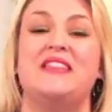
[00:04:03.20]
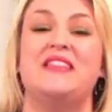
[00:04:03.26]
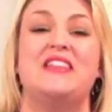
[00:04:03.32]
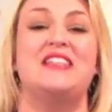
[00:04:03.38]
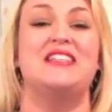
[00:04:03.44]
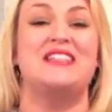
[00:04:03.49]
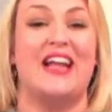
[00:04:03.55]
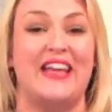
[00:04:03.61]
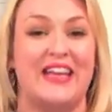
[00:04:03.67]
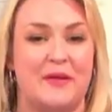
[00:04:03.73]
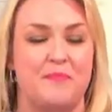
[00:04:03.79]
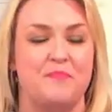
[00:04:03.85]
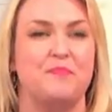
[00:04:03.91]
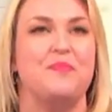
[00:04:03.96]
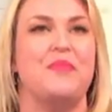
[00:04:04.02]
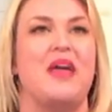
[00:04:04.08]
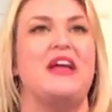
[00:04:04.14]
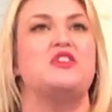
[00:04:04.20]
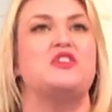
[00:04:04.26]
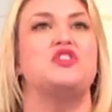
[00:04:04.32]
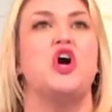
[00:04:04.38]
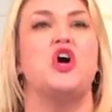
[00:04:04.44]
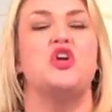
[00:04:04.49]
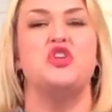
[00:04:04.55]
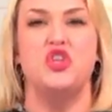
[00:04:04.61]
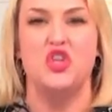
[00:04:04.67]
said, this is like, it's
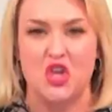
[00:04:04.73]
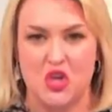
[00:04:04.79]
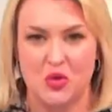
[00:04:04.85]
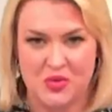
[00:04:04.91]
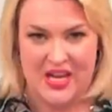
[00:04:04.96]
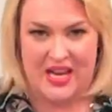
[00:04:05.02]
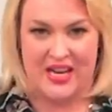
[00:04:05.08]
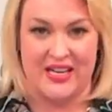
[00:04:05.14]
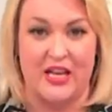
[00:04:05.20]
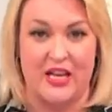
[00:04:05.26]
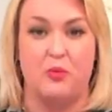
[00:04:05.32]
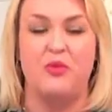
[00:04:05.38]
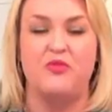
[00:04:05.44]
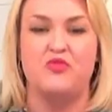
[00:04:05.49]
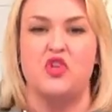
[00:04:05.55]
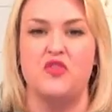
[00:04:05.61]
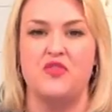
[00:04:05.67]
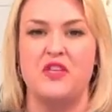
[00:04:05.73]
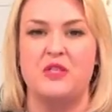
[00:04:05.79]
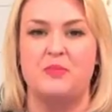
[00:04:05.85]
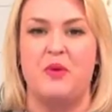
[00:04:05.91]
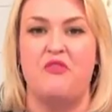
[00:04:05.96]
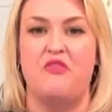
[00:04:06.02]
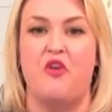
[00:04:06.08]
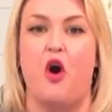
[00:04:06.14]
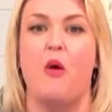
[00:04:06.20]
not a new technique. We've done this
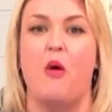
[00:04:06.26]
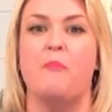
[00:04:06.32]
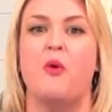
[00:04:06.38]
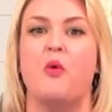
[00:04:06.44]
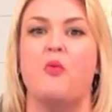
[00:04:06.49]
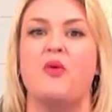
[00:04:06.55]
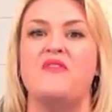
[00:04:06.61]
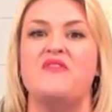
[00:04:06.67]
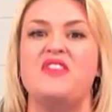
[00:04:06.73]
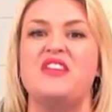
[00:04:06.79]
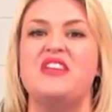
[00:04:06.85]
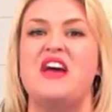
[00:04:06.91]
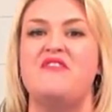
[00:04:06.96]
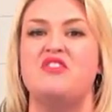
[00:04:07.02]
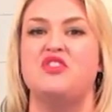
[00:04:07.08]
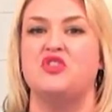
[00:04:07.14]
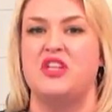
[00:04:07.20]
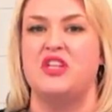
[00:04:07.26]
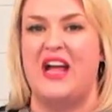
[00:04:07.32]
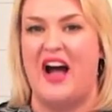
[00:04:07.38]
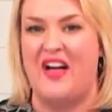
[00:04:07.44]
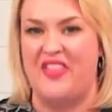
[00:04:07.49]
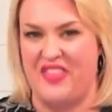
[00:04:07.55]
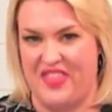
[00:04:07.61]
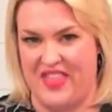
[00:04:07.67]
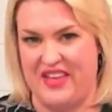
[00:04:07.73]
before, but we've never done it
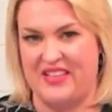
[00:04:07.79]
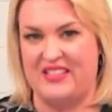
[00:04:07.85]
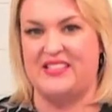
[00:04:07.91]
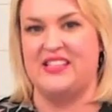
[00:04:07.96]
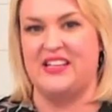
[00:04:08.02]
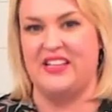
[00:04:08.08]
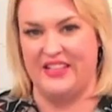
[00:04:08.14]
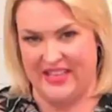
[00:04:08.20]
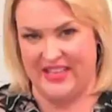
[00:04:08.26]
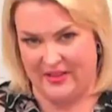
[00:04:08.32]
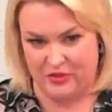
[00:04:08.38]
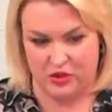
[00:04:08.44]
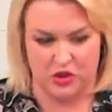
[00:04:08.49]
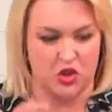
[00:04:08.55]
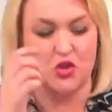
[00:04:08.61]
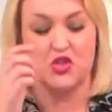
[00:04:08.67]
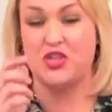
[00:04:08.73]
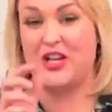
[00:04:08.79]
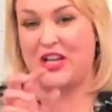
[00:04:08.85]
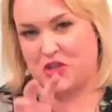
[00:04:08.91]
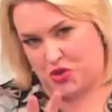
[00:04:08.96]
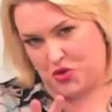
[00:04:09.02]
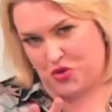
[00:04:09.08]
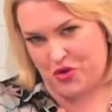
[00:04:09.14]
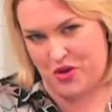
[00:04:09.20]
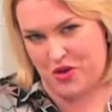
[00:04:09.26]
at this level. Should, should I
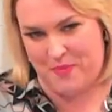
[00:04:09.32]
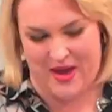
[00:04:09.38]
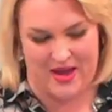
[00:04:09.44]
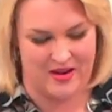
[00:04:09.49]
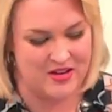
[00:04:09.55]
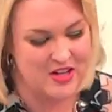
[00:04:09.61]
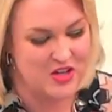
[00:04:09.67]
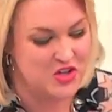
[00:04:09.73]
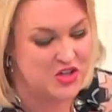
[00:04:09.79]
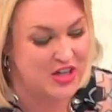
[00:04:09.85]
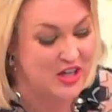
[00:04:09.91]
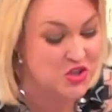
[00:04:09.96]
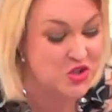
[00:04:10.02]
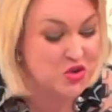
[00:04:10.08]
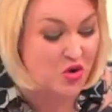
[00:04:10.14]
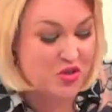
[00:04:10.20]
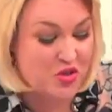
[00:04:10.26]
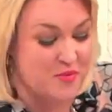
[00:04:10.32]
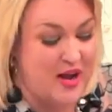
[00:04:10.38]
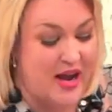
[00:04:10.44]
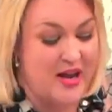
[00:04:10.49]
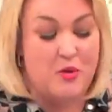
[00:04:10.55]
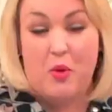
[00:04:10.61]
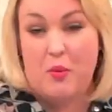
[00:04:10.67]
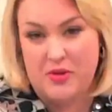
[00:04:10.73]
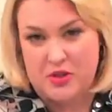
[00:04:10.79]
show you, Ben? Should I show them
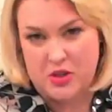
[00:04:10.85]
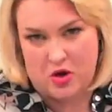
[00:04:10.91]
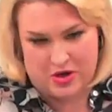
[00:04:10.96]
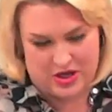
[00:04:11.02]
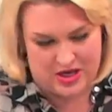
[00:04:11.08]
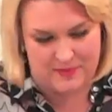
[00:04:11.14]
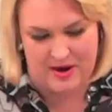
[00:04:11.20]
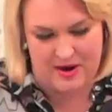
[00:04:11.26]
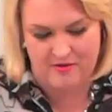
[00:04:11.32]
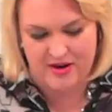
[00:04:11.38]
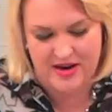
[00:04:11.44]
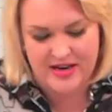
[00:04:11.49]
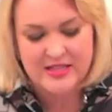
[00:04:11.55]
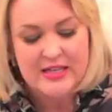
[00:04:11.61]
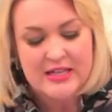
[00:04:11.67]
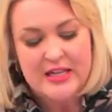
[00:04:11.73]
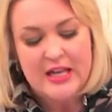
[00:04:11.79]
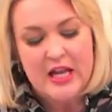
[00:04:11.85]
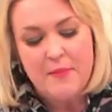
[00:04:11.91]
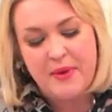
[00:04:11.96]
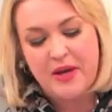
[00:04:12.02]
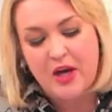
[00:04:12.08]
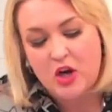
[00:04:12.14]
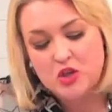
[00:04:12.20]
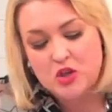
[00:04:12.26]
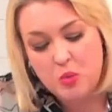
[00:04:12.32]
kind of what we're talking yes. about, right?
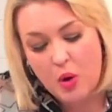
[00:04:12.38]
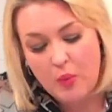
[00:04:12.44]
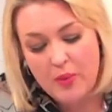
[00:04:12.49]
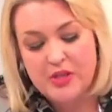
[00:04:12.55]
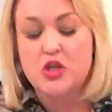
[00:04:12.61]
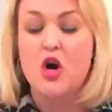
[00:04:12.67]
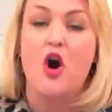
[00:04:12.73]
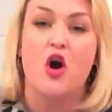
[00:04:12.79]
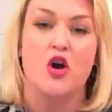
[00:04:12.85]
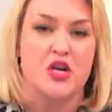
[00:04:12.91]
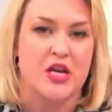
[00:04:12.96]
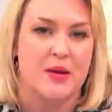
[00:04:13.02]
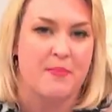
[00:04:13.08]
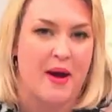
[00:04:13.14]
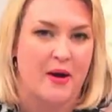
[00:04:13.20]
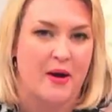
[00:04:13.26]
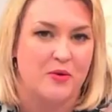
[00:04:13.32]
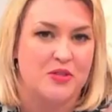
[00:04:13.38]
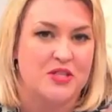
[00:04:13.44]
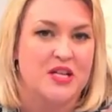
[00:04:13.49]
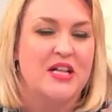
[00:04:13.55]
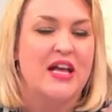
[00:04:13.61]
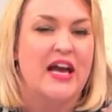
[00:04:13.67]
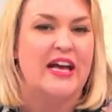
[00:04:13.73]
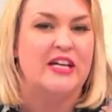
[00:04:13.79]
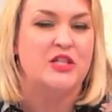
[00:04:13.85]
Because what we're talking about
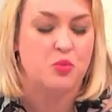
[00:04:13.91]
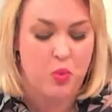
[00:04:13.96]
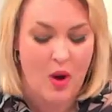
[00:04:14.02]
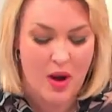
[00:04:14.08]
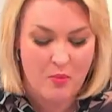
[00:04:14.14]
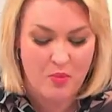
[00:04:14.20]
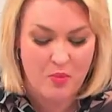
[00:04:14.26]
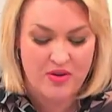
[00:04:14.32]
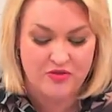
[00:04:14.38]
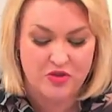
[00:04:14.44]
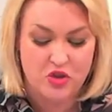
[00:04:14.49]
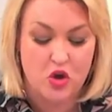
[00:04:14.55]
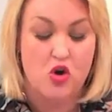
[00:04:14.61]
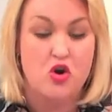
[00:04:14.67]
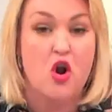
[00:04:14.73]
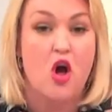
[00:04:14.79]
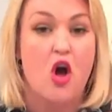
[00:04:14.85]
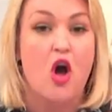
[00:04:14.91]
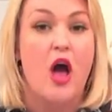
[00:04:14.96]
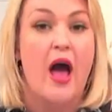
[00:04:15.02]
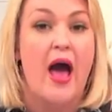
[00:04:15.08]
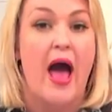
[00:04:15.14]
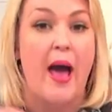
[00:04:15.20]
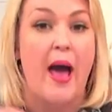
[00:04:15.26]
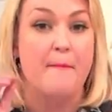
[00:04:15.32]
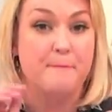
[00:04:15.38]
is when we've done
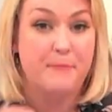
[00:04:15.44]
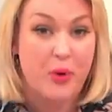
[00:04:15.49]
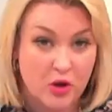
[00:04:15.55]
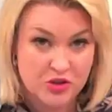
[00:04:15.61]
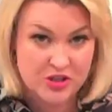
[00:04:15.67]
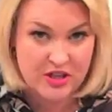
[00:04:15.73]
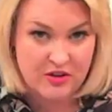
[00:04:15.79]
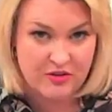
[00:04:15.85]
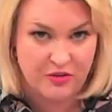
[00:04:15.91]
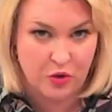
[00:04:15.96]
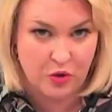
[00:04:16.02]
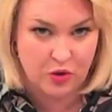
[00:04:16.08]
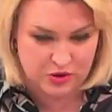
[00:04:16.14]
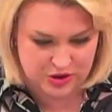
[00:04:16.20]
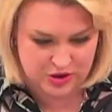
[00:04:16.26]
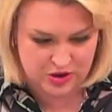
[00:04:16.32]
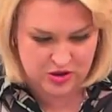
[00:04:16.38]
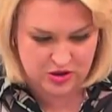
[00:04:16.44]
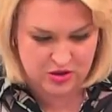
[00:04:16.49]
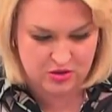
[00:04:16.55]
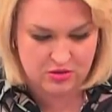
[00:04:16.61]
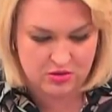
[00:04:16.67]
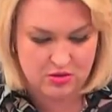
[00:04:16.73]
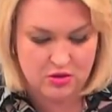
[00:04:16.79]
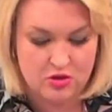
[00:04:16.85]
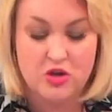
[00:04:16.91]
embossing folders,
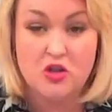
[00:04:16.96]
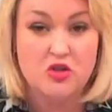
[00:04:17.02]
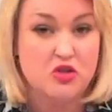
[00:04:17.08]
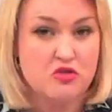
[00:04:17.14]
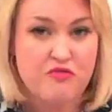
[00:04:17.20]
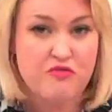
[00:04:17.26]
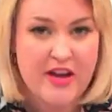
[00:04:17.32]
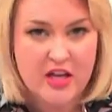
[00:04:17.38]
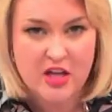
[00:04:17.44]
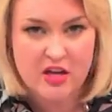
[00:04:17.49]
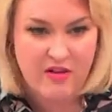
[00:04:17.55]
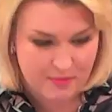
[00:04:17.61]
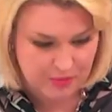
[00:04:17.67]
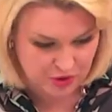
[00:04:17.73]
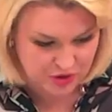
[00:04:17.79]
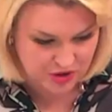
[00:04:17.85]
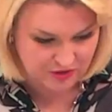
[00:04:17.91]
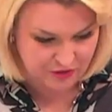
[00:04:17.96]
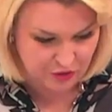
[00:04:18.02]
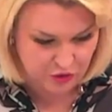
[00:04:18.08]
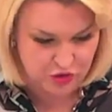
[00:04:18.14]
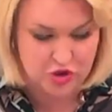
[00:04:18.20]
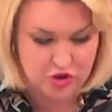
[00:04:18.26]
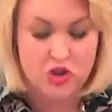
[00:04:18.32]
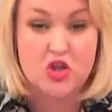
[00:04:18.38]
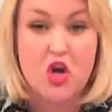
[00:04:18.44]
not just regular embossing
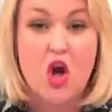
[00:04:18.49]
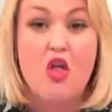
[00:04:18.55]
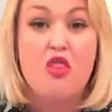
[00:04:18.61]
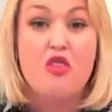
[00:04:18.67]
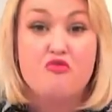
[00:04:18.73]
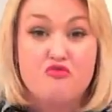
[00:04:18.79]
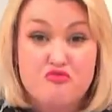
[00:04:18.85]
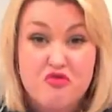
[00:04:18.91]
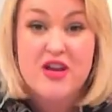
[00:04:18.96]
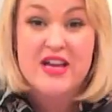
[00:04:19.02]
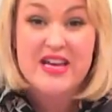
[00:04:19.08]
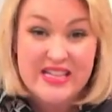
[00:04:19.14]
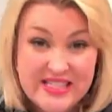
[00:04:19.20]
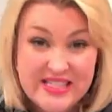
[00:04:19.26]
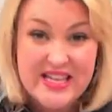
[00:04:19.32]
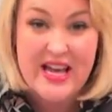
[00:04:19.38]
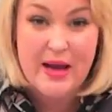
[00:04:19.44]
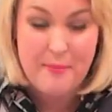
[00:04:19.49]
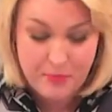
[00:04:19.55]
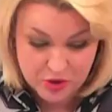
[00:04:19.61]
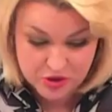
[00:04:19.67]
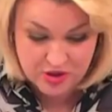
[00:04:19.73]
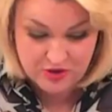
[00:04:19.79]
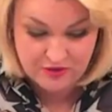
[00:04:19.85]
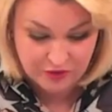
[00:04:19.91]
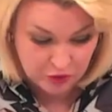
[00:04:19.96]
folders, three D
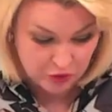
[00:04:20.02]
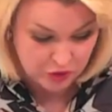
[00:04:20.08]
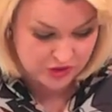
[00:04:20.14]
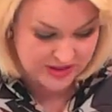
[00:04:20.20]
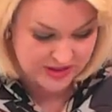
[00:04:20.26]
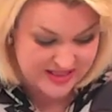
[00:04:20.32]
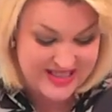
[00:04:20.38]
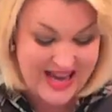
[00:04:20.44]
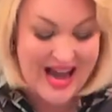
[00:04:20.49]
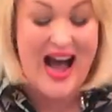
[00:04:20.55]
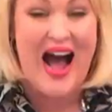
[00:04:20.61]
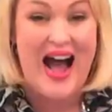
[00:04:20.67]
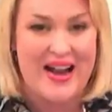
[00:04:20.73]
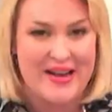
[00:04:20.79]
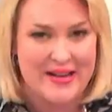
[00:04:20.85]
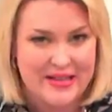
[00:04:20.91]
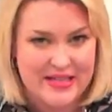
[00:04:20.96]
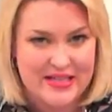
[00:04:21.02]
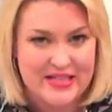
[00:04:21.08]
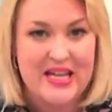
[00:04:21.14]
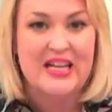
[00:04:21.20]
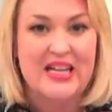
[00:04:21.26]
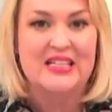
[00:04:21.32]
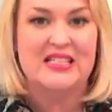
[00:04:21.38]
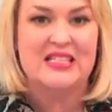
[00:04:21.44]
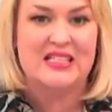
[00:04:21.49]
embossing folders and
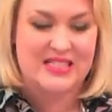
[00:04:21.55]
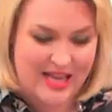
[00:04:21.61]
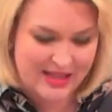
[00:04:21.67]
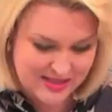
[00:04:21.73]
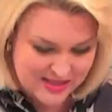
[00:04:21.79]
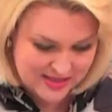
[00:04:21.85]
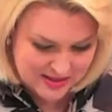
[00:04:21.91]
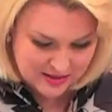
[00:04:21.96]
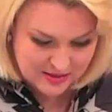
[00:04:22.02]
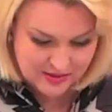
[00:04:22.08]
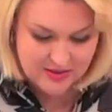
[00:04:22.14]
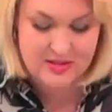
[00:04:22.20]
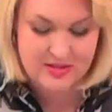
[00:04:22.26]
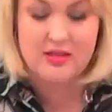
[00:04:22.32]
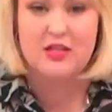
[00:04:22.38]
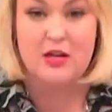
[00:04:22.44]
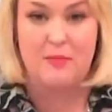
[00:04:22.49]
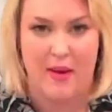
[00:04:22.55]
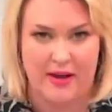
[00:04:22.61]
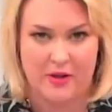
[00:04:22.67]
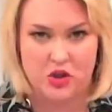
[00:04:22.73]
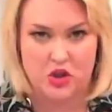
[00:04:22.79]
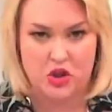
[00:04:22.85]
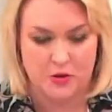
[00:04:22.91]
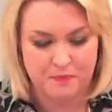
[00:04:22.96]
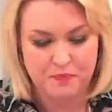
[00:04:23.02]
stencils to
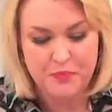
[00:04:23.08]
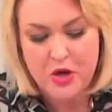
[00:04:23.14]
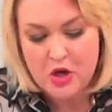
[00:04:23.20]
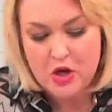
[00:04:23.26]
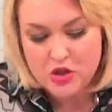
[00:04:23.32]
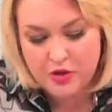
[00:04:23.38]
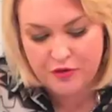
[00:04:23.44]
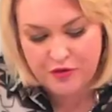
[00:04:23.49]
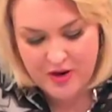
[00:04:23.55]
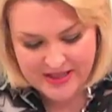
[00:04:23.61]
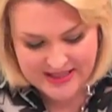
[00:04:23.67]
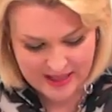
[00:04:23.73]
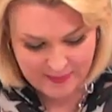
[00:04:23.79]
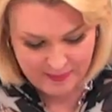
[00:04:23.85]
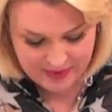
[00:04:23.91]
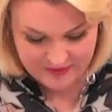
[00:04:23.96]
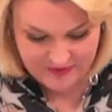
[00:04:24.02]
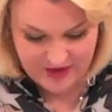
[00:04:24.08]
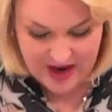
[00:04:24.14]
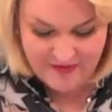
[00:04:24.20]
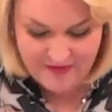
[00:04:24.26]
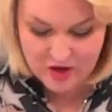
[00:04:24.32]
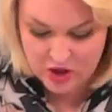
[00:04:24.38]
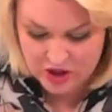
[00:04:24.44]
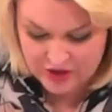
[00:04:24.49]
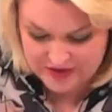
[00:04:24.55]
match. So for example, if you
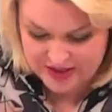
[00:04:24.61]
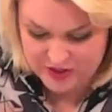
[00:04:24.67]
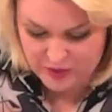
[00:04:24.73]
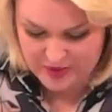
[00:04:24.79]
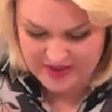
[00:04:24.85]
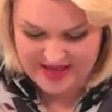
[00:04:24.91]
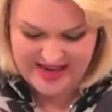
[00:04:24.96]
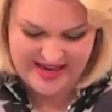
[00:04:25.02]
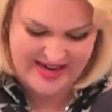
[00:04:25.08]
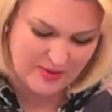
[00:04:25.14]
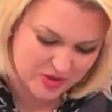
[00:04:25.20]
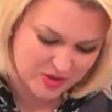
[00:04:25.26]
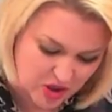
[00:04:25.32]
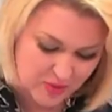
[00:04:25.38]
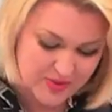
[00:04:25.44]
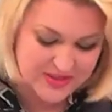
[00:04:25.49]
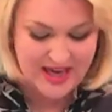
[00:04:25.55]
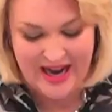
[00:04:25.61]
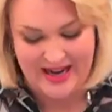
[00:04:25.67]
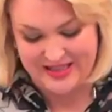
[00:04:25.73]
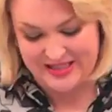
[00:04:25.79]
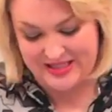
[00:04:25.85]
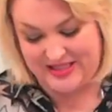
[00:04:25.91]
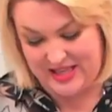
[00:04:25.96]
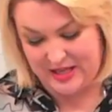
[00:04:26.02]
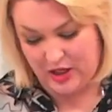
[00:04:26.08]
have a look at this one here, now it's always hard
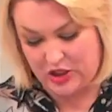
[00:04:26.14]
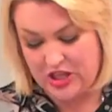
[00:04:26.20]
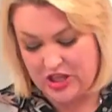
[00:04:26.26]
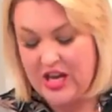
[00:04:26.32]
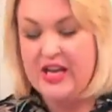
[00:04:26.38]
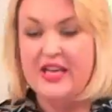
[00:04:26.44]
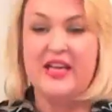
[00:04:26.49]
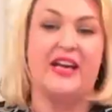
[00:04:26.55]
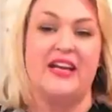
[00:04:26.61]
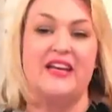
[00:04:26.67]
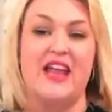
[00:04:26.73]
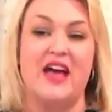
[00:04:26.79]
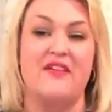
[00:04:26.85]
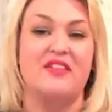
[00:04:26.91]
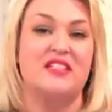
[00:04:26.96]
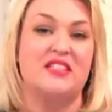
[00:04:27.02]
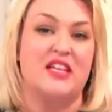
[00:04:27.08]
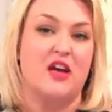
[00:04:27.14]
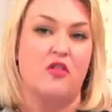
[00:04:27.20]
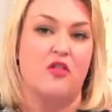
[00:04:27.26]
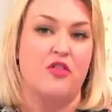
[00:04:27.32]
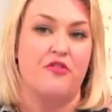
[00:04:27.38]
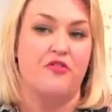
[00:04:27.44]
to see because you can never see on the